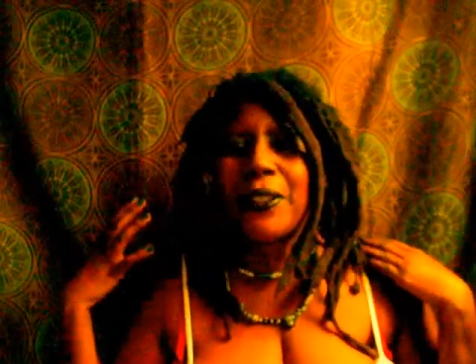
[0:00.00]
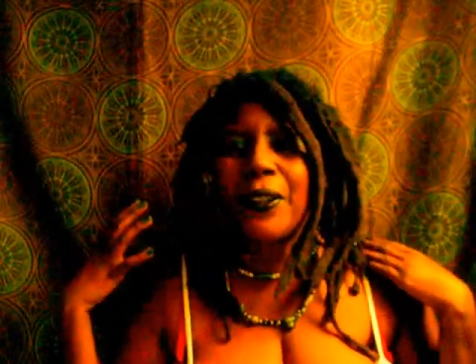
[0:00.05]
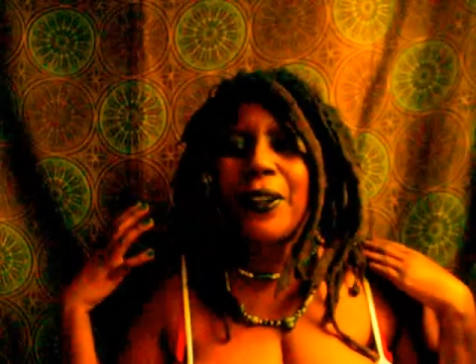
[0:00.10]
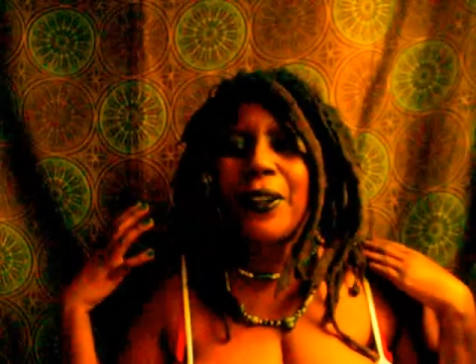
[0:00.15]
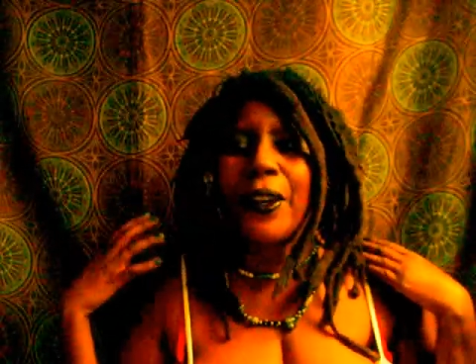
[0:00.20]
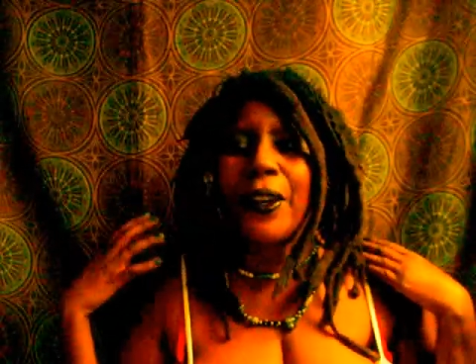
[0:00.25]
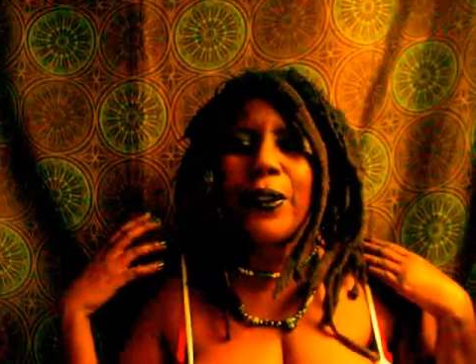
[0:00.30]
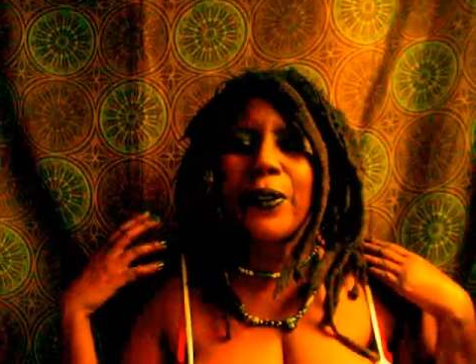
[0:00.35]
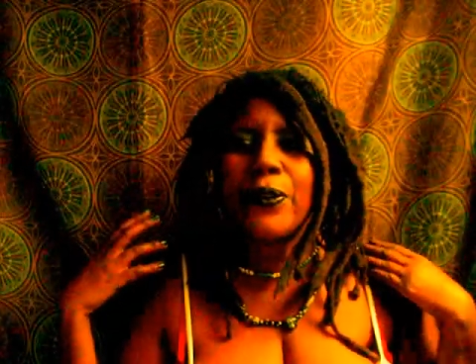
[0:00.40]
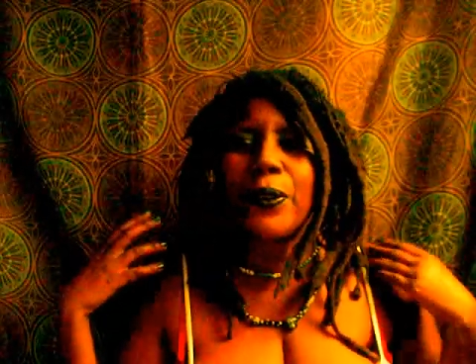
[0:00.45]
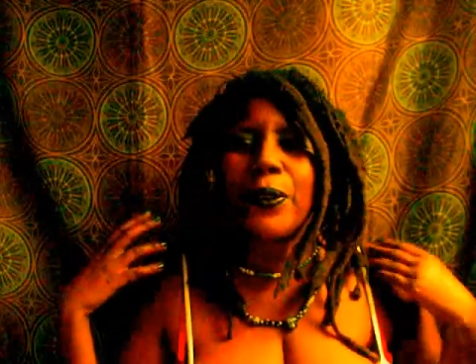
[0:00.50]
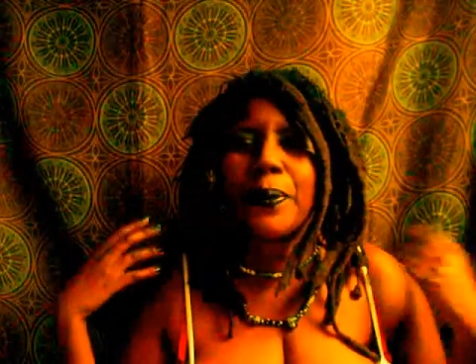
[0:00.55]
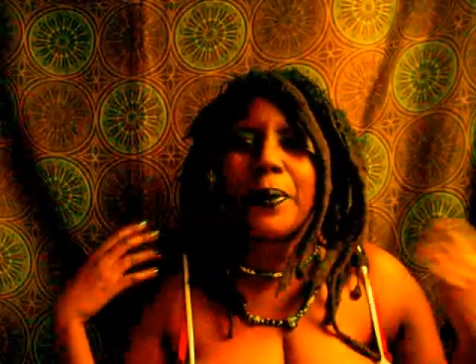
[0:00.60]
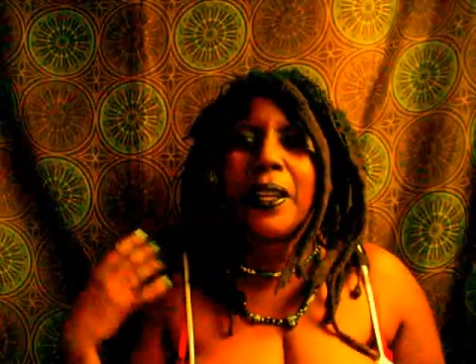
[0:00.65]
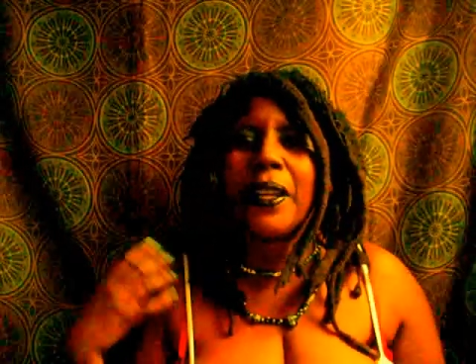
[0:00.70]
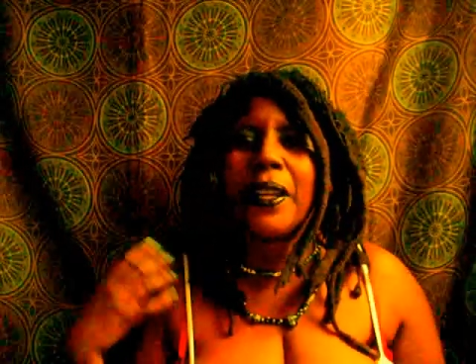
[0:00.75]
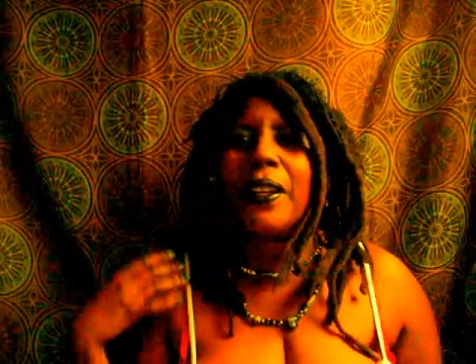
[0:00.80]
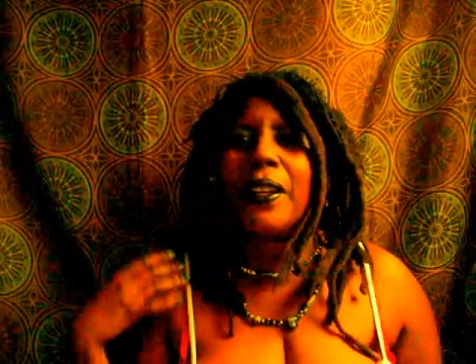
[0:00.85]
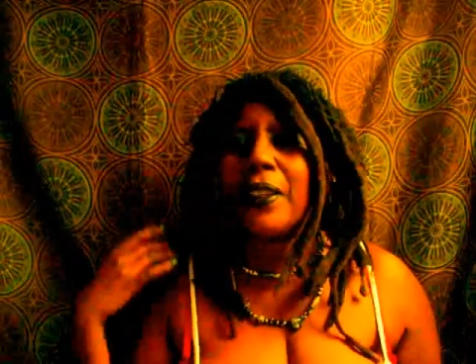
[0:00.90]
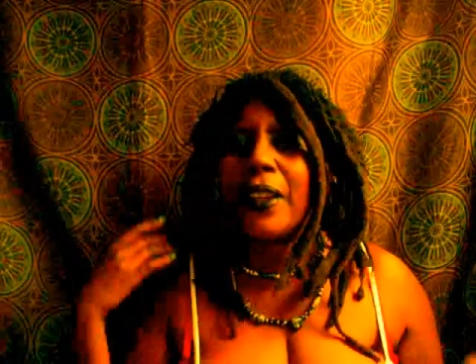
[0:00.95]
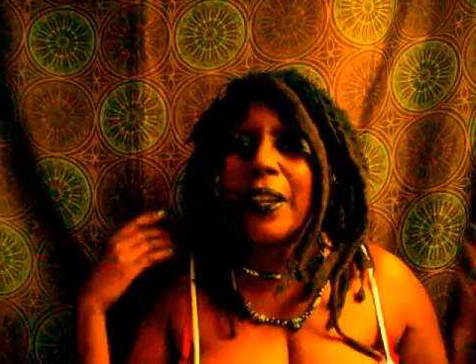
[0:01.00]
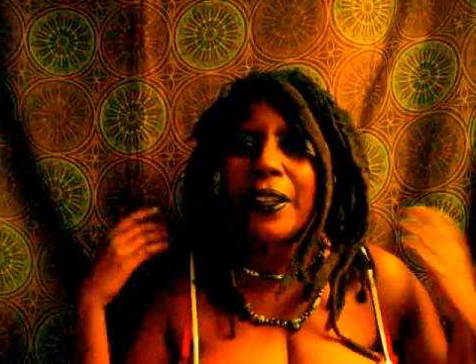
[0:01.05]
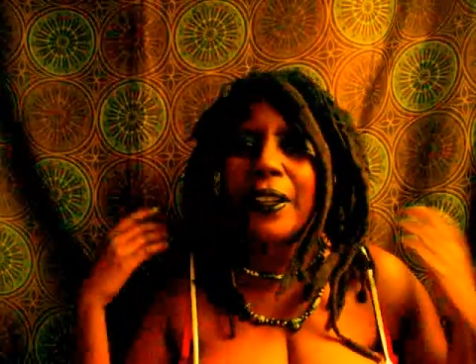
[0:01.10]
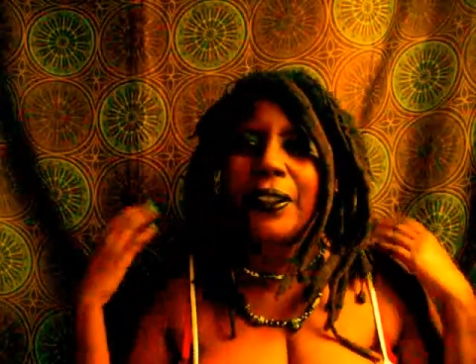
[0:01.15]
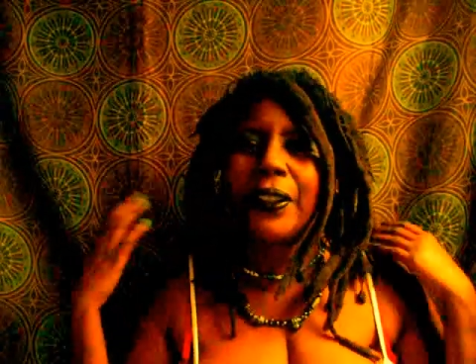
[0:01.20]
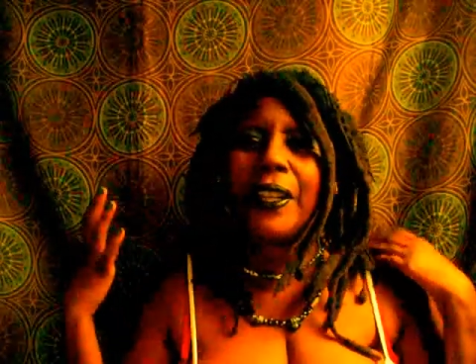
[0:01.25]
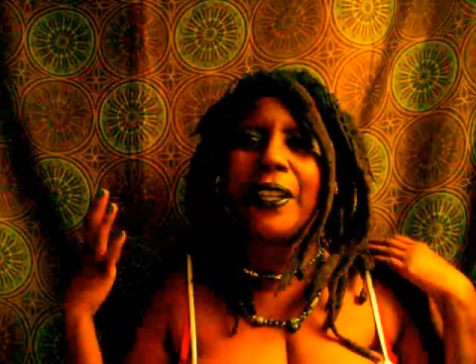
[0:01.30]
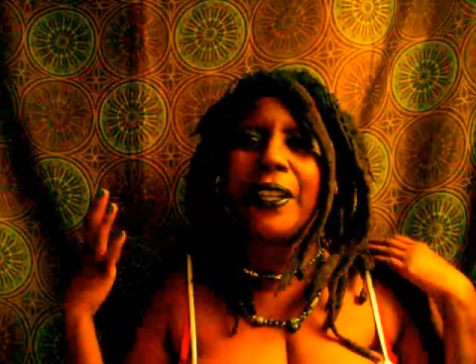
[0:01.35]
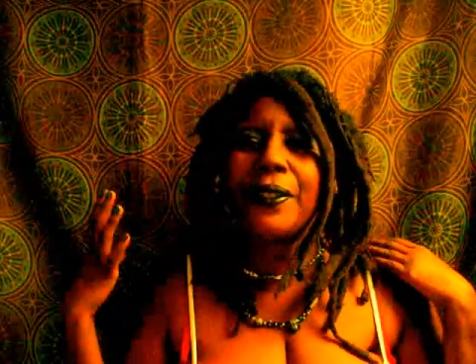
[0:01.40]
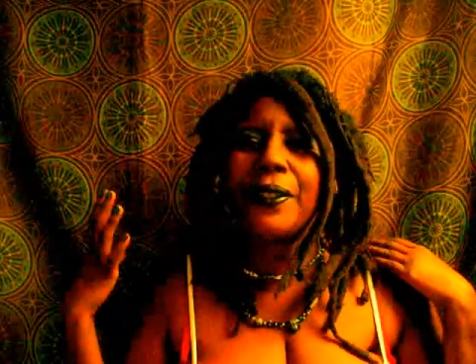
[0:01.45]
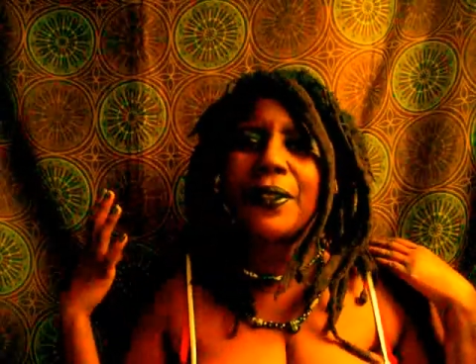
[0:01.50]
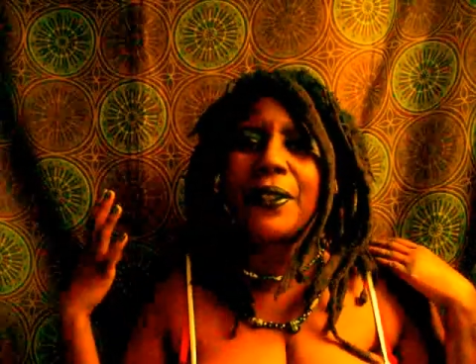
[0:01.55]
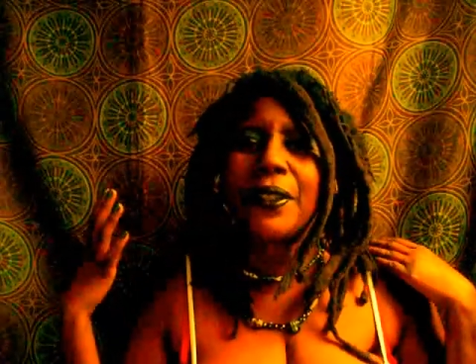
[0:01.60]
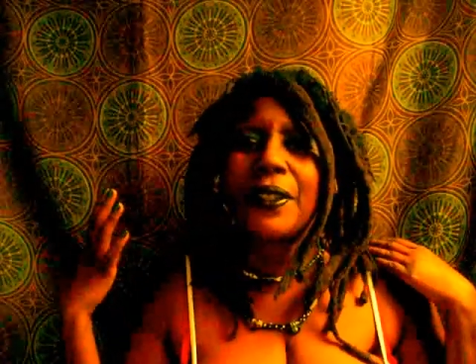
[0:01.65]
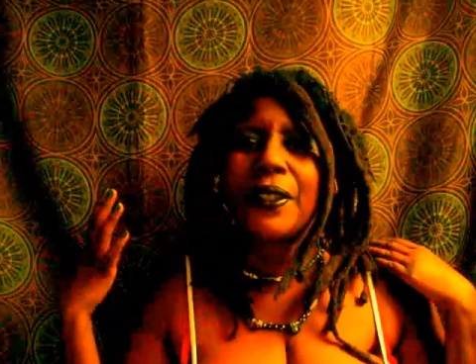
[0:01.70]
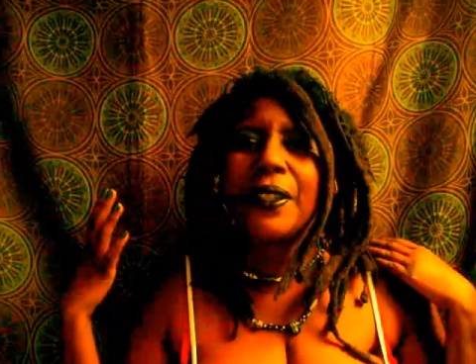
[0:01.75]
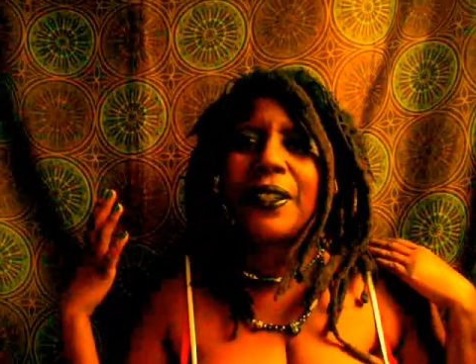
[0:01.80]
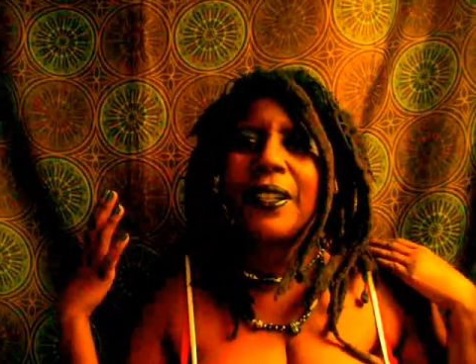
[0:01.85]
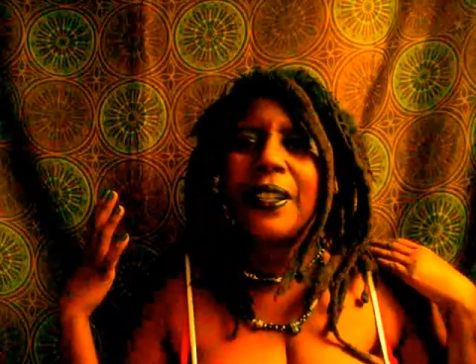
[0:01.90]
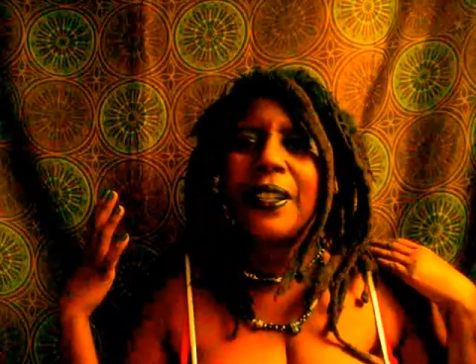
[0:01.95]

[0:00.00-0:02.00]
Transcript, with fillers: your hair from getting like lint